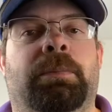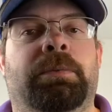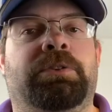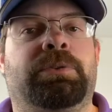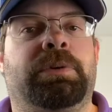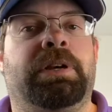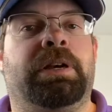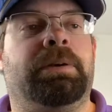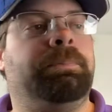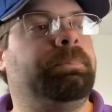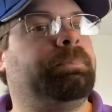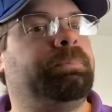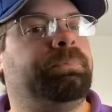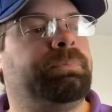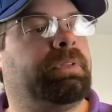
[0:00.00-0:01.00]
this one here
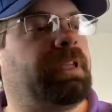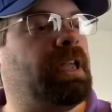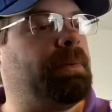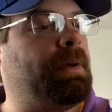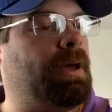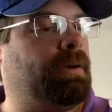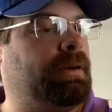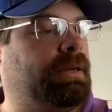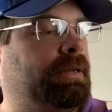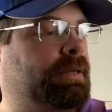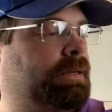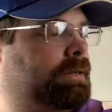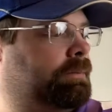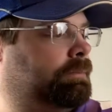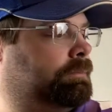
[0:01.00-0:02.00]
came out
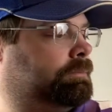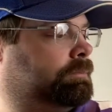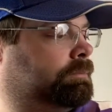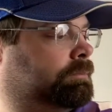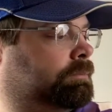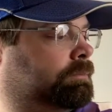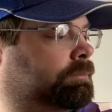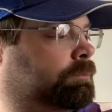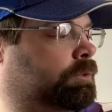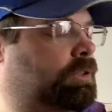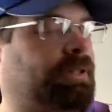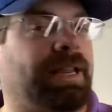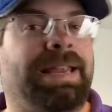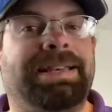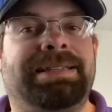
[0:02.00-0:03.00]
in
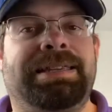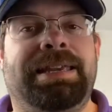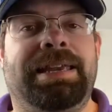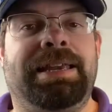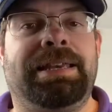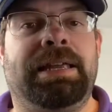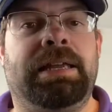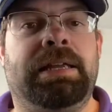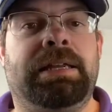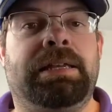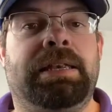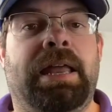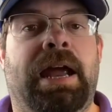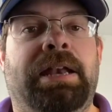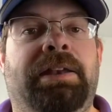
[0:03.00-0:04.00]

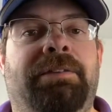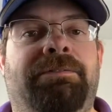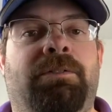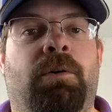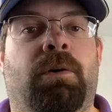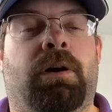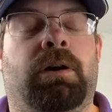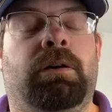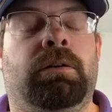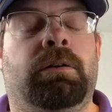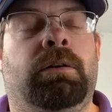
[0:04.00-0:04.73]
1994.